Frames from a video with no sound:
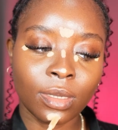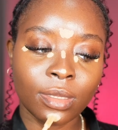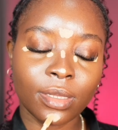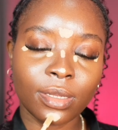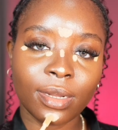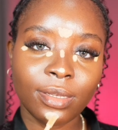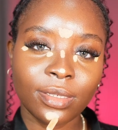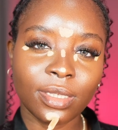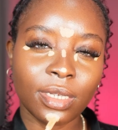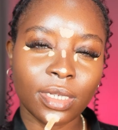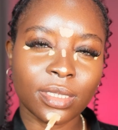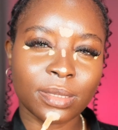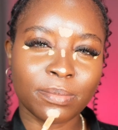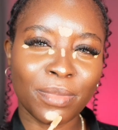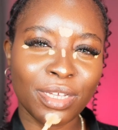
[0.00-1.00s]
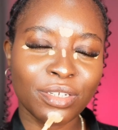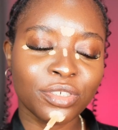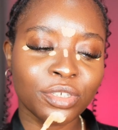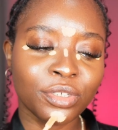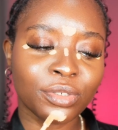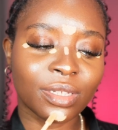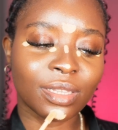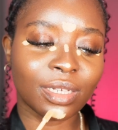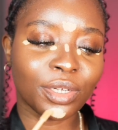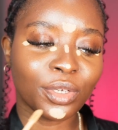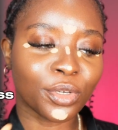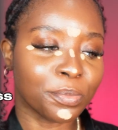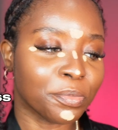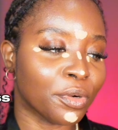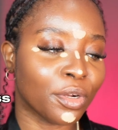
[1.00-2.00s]
The next thing is make sure you clean
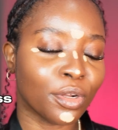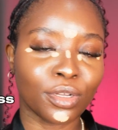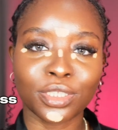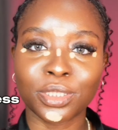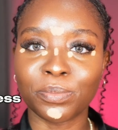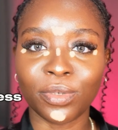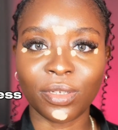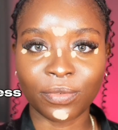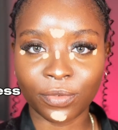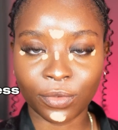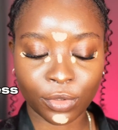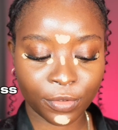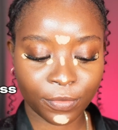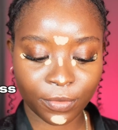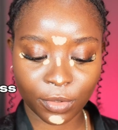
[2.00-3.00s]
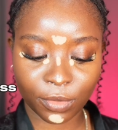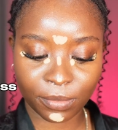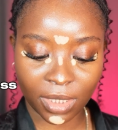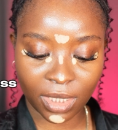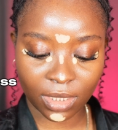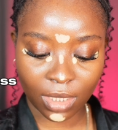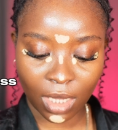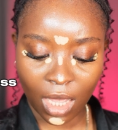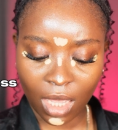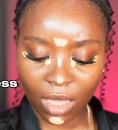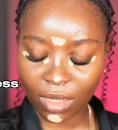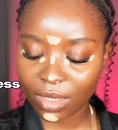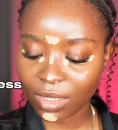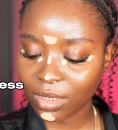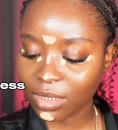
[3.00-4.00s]
your products before filming,
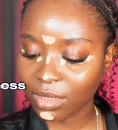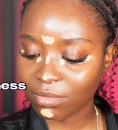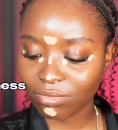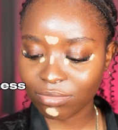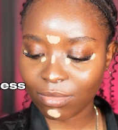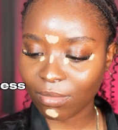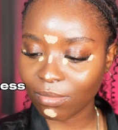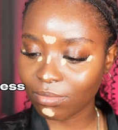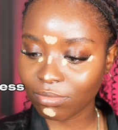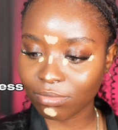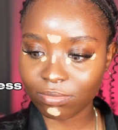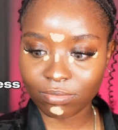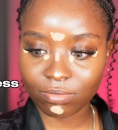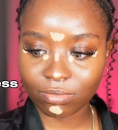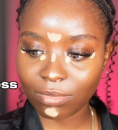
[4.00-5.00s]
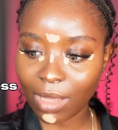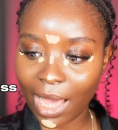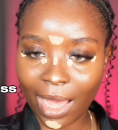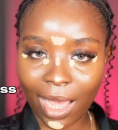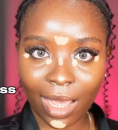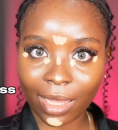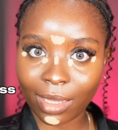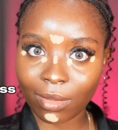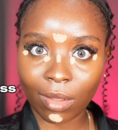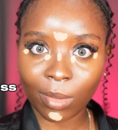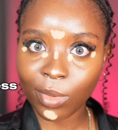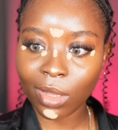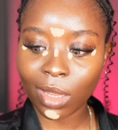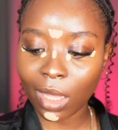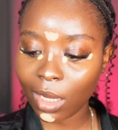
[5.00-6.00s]
because I
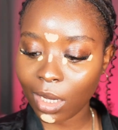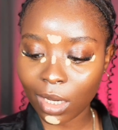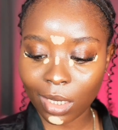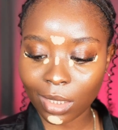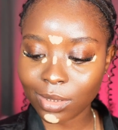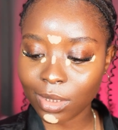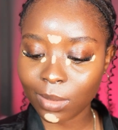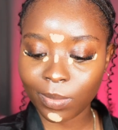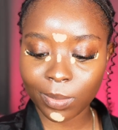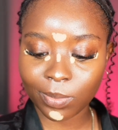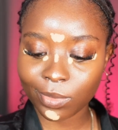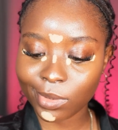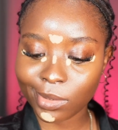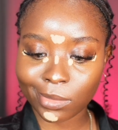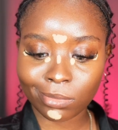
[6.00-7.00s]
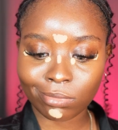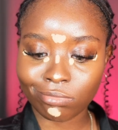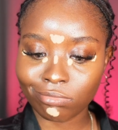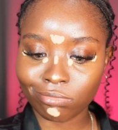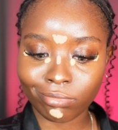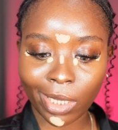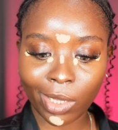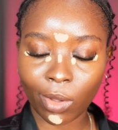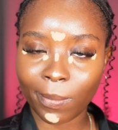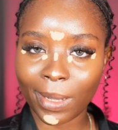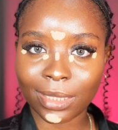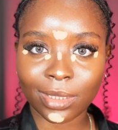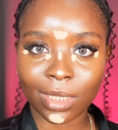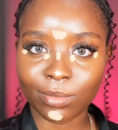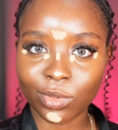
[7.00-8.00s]
come online and I see people's makeup
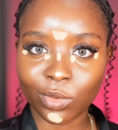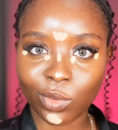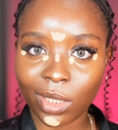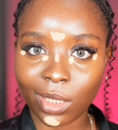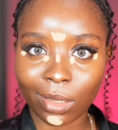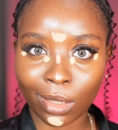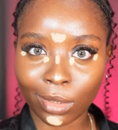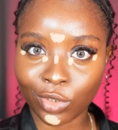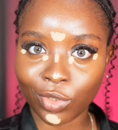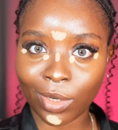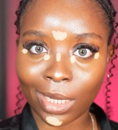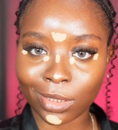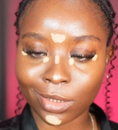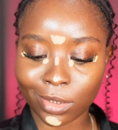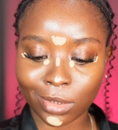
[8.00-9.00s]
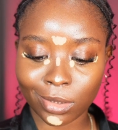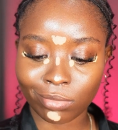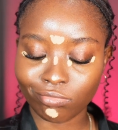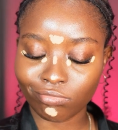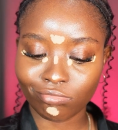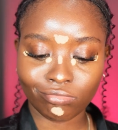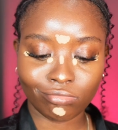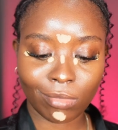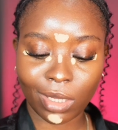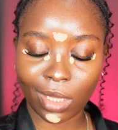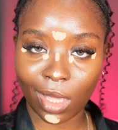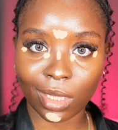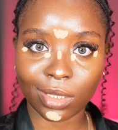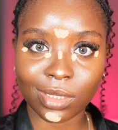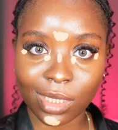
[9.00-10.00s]
items looking like trash.
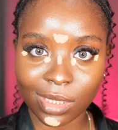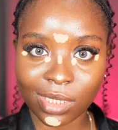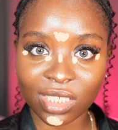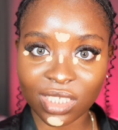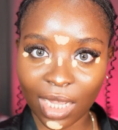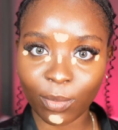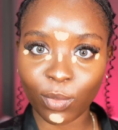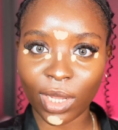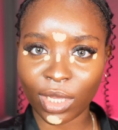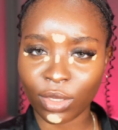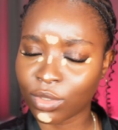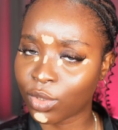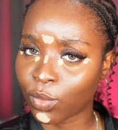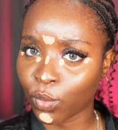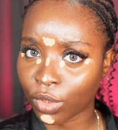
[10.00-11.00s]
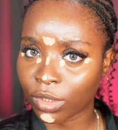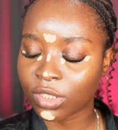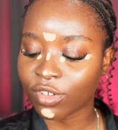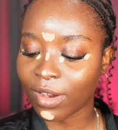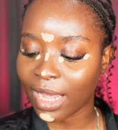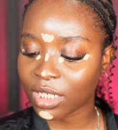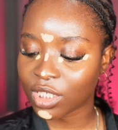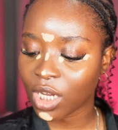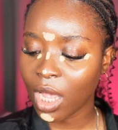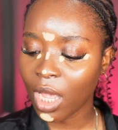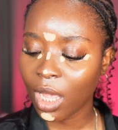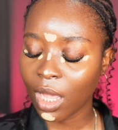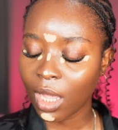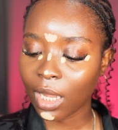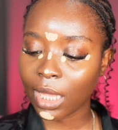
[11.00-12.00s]
Yes, this is time where I use the word trash.
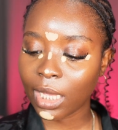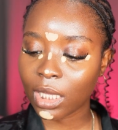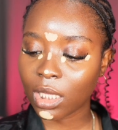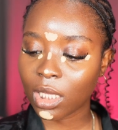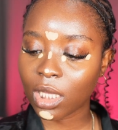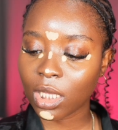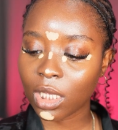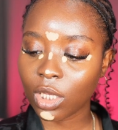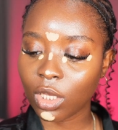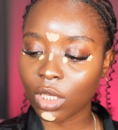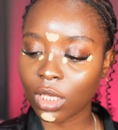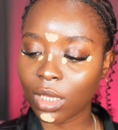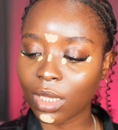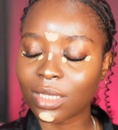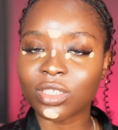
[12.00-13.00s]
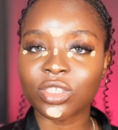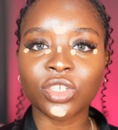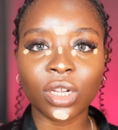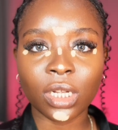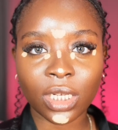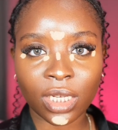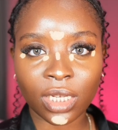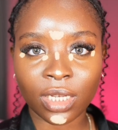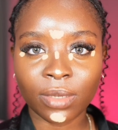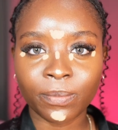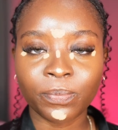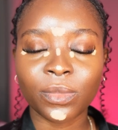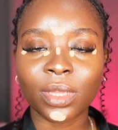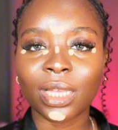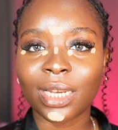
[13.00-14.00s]
Like, it's dirty.
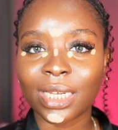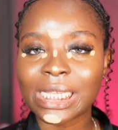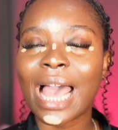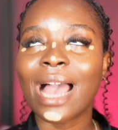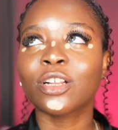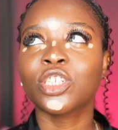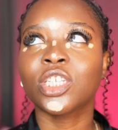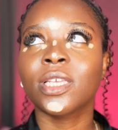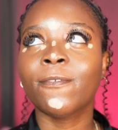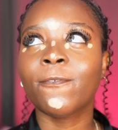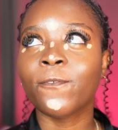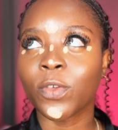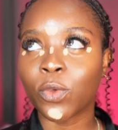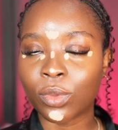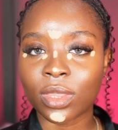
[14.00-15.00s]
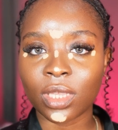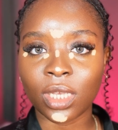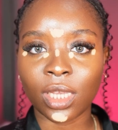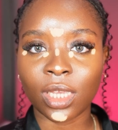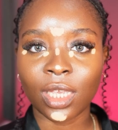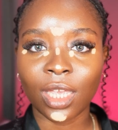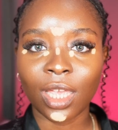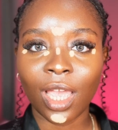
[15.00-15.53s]
It's actually filthy.